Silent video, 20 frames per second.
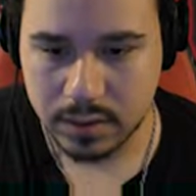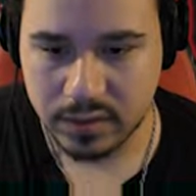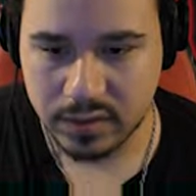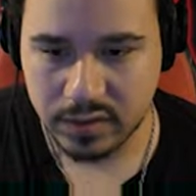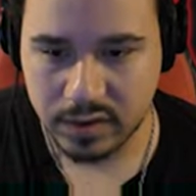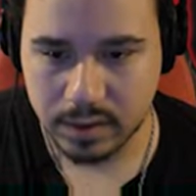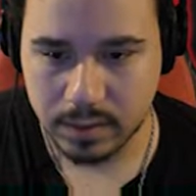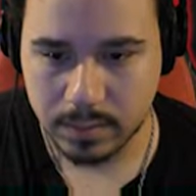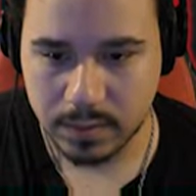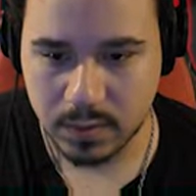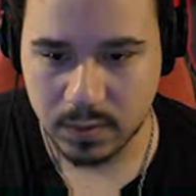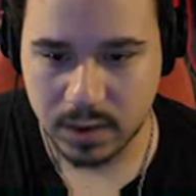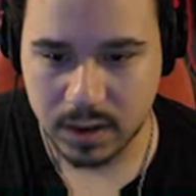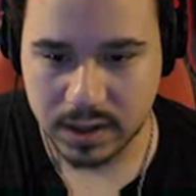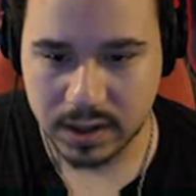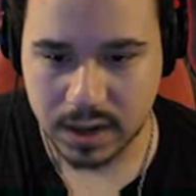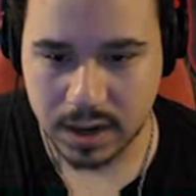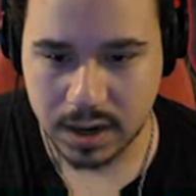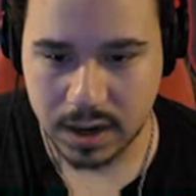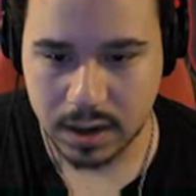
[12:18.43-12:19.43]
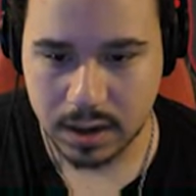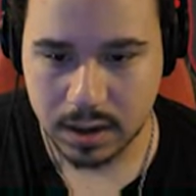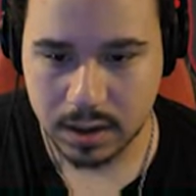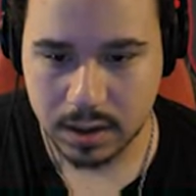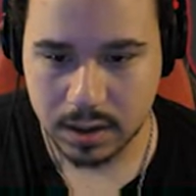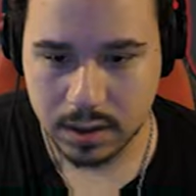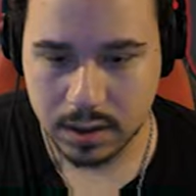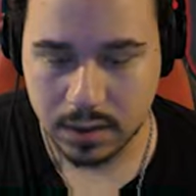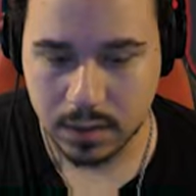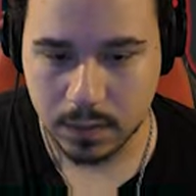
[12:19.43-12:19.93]
Is she gonna be right there?
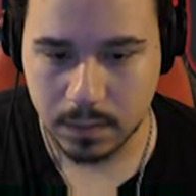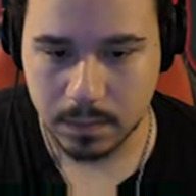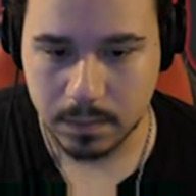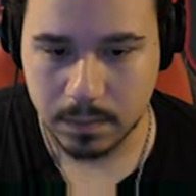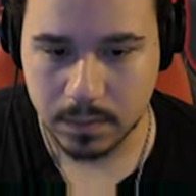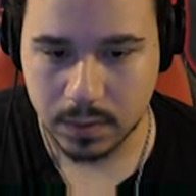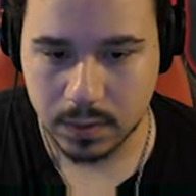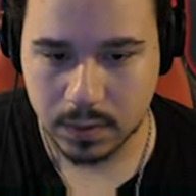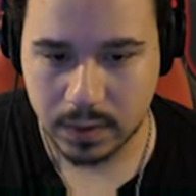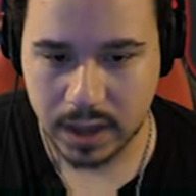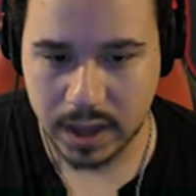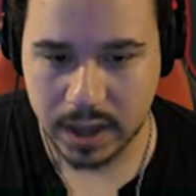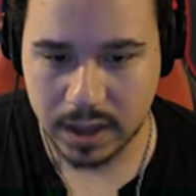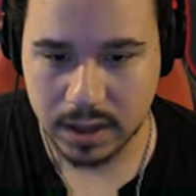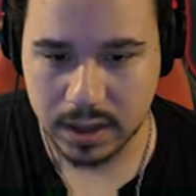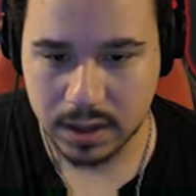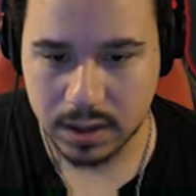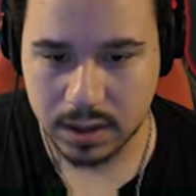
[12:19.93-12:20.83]
Nope. Okay.